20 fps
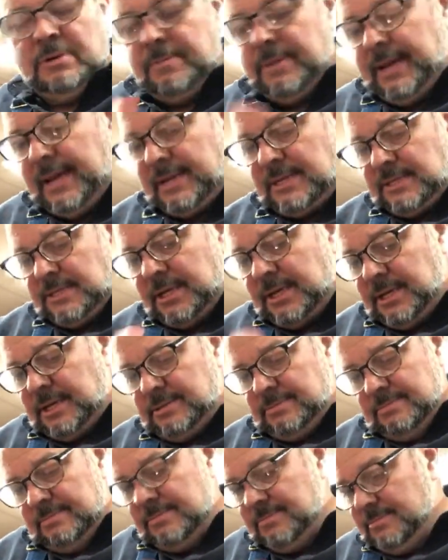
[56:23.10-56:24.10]
back to
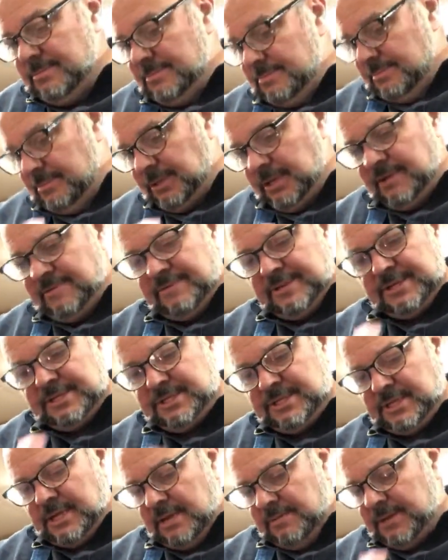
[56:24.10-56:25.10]
leaving the
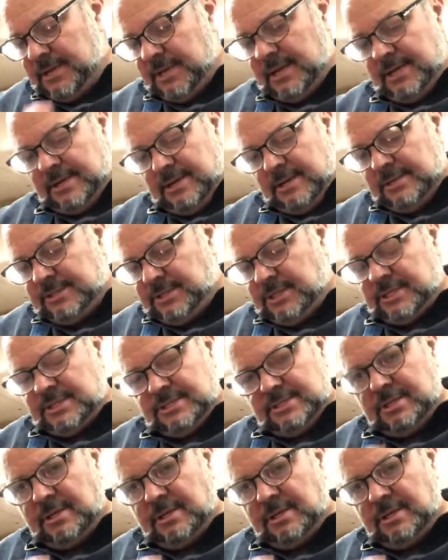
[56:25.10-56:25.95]
same kind of just